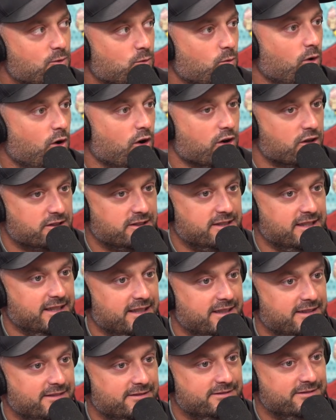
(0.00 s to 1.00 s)

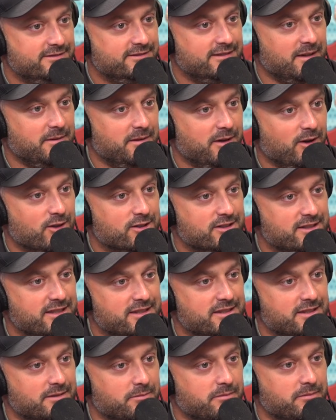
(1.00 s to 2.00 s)
RC. I mean,
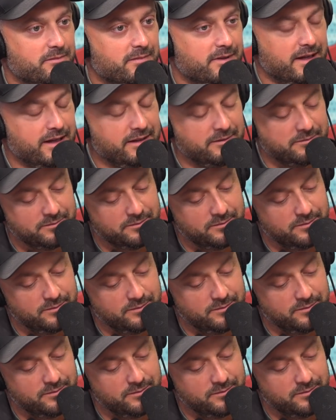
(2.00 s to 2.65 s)
RC's a main.